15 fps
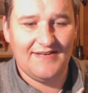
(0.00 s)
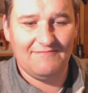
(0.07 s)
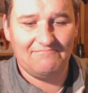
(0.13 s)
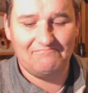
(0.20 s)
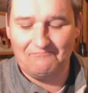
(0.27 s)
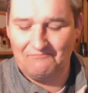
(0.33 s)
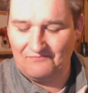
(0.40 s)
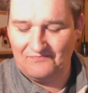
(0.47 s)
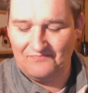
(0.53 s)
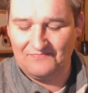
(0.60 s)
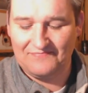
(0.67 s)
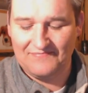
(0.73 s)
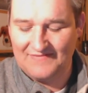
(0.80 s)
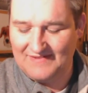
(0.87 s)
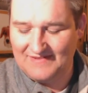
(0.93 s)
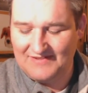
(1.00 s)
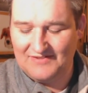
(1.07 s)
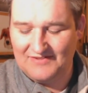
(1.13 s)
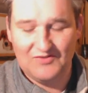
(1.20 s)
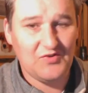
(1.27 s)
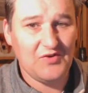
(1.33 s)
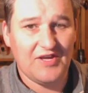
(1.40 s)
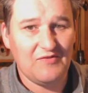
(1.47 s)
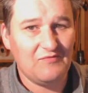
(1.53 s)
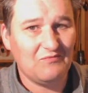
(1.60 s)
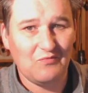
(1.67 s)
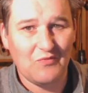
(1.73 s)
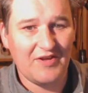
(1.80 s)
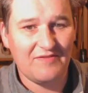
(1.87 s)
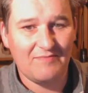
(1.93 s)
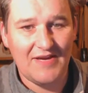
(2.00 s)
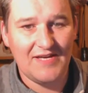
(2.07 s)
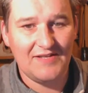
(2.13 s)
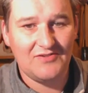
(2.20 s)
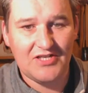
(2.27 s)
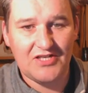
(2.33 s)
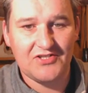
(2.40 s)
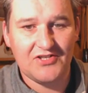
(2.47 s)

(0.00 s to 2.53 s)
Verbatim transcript: took it with me.